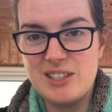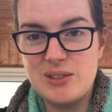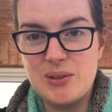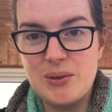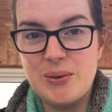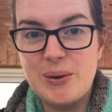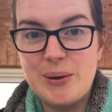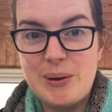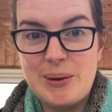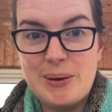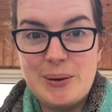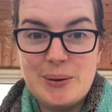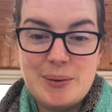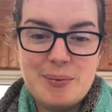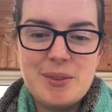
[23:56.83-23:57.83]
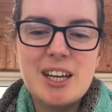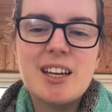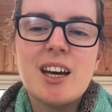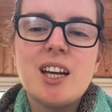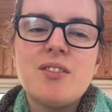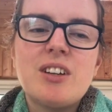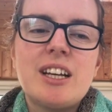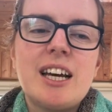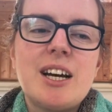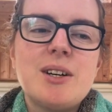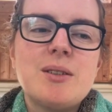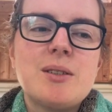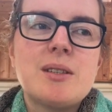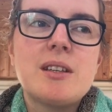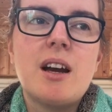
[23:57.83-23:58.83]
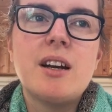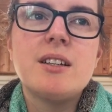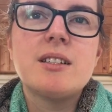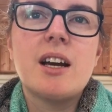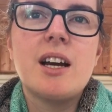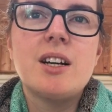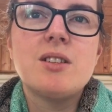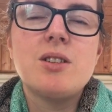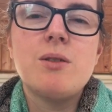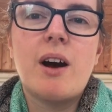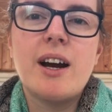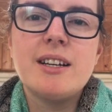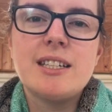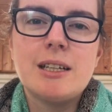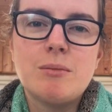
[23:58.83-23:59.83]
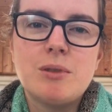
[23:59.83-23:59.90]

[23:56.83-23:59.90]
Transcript: So it kind of allows yarn dyers who aren't